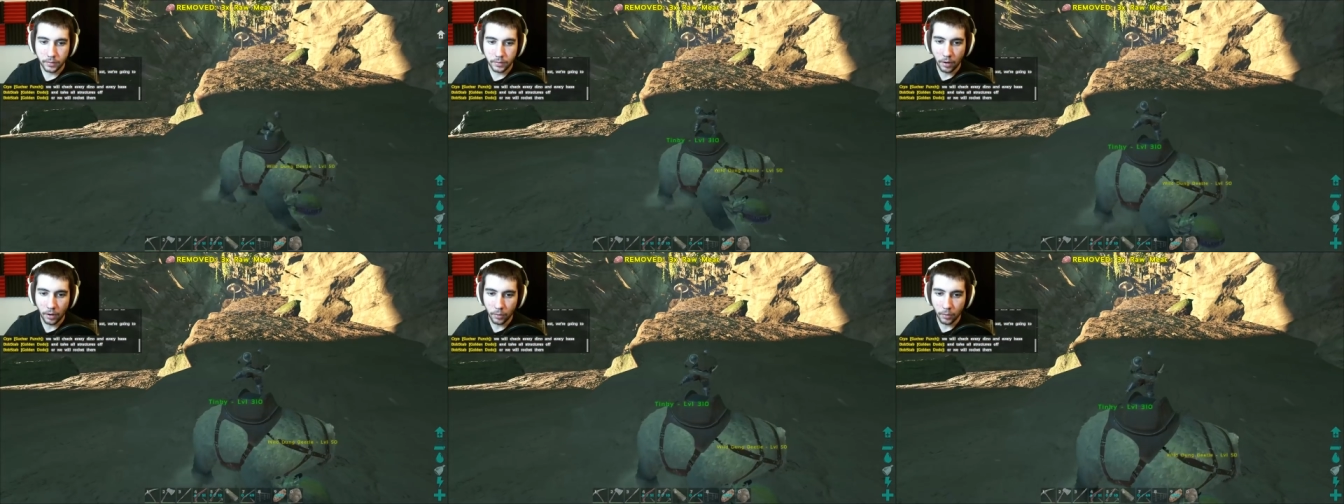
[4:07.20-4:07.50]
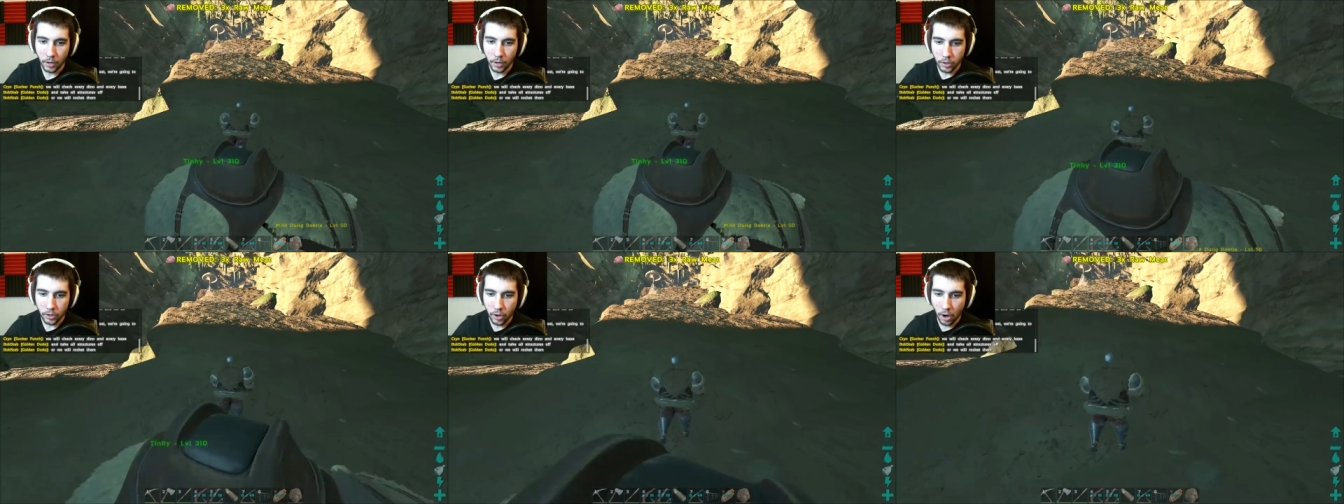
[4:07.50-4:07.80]
No,
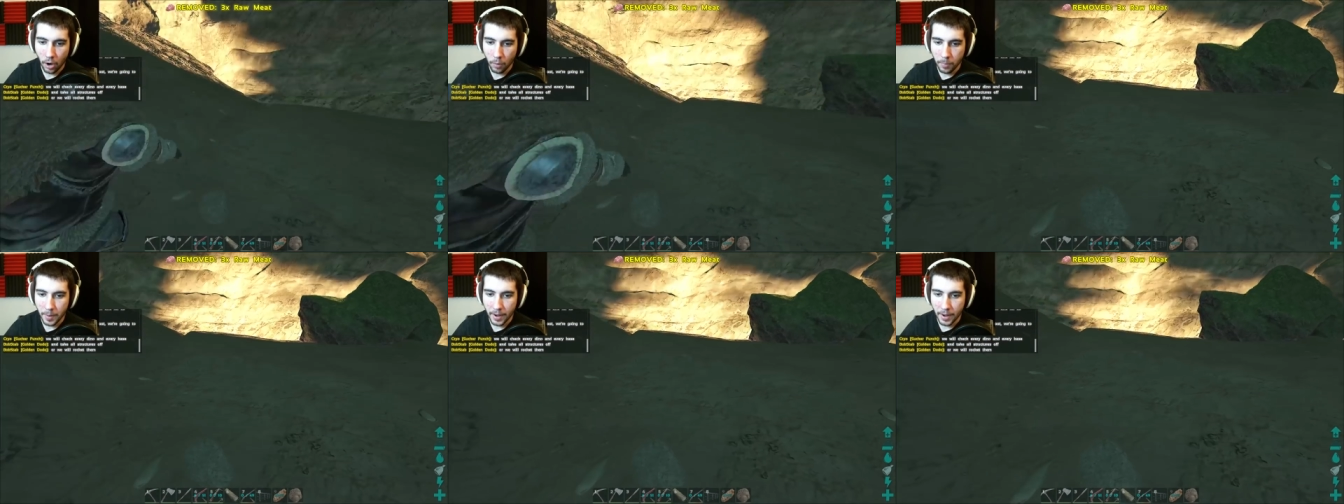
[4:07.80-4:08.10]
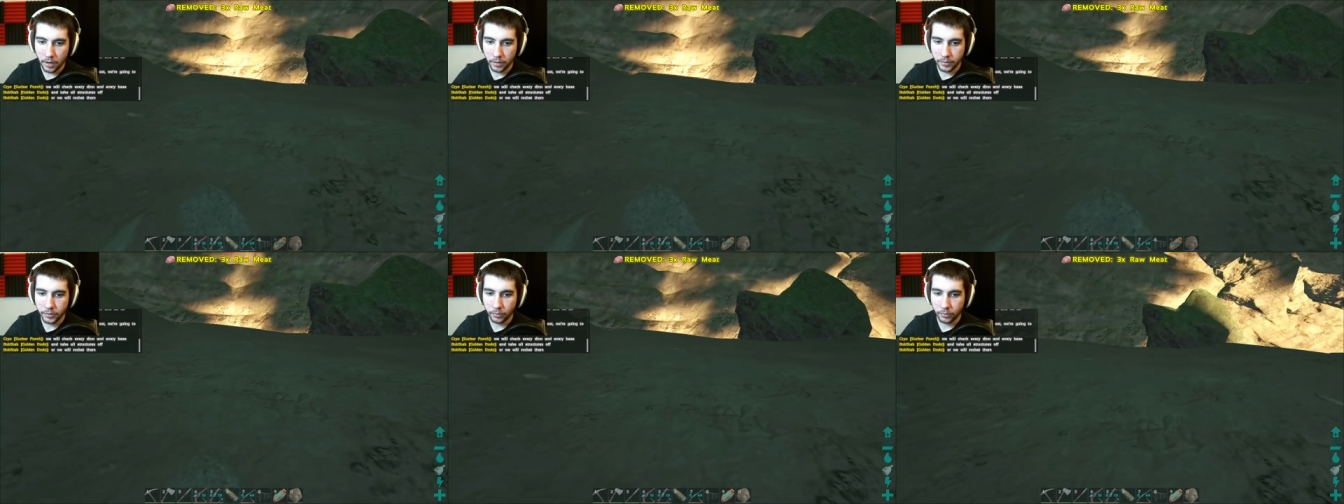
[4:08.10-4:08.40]
no,
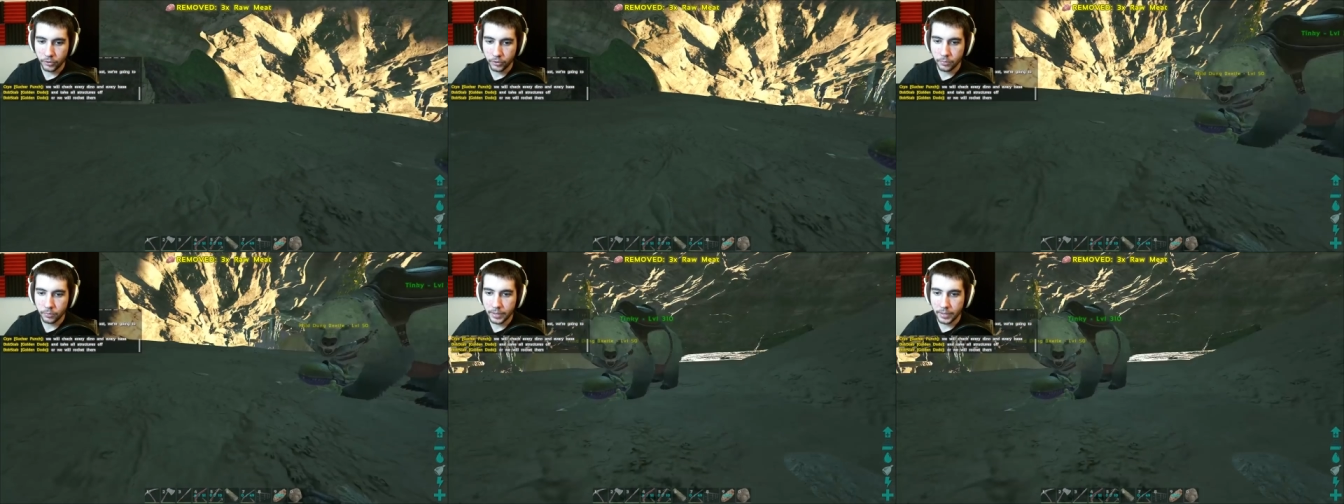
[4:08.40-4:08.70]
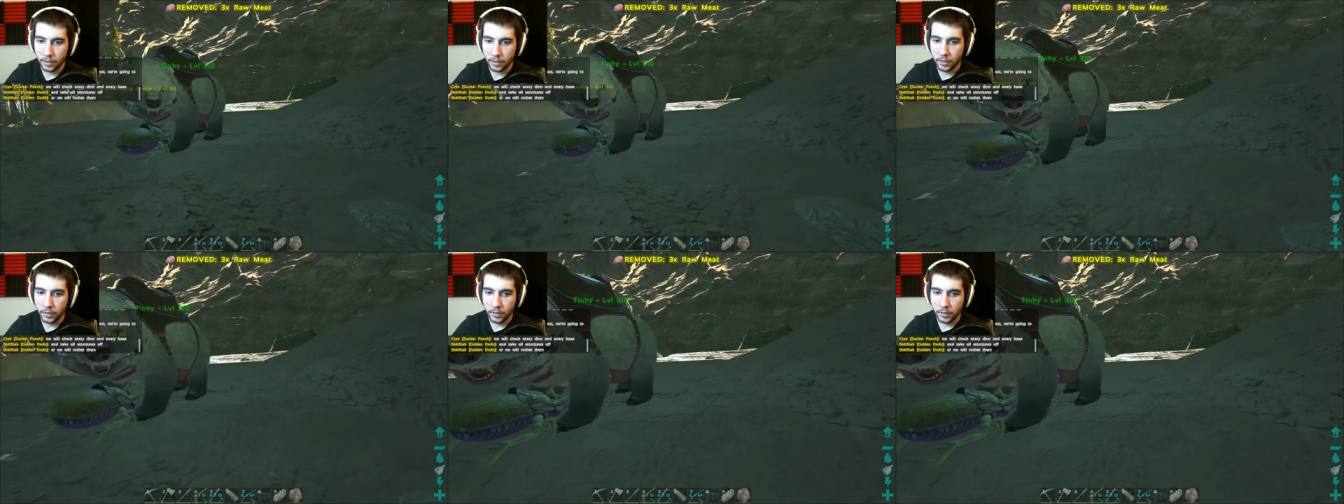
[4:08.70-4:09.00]
bear, don't you
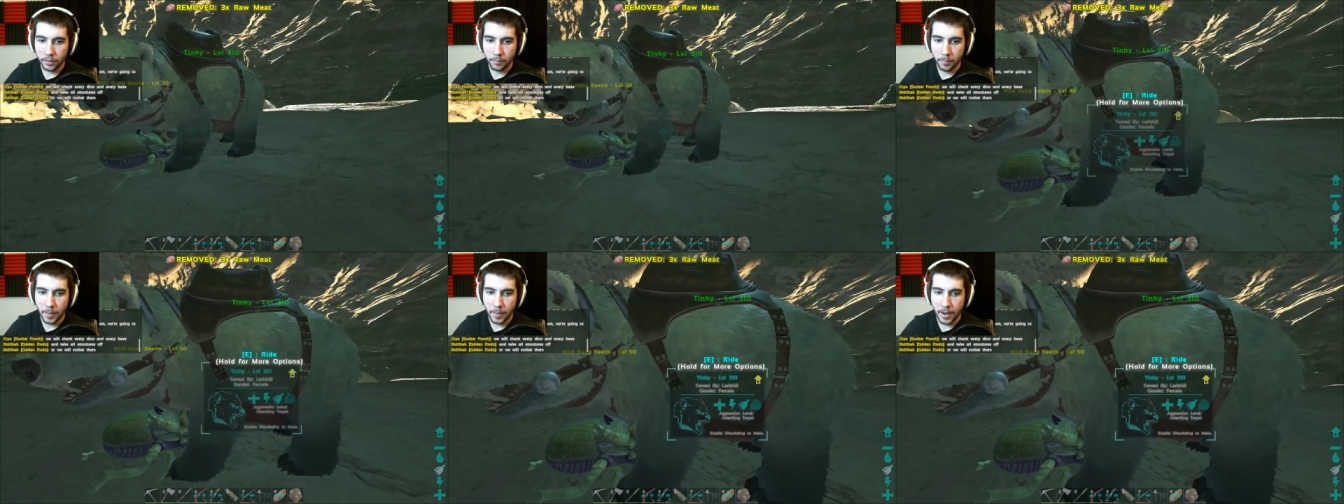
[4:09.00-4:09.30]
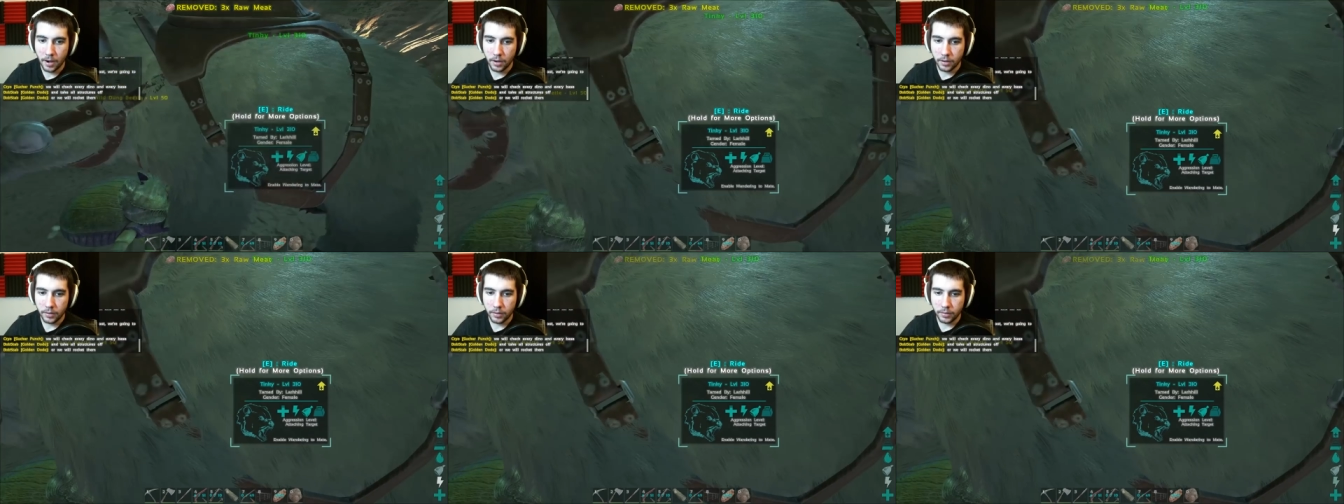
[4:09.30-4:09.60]
dare. Bear?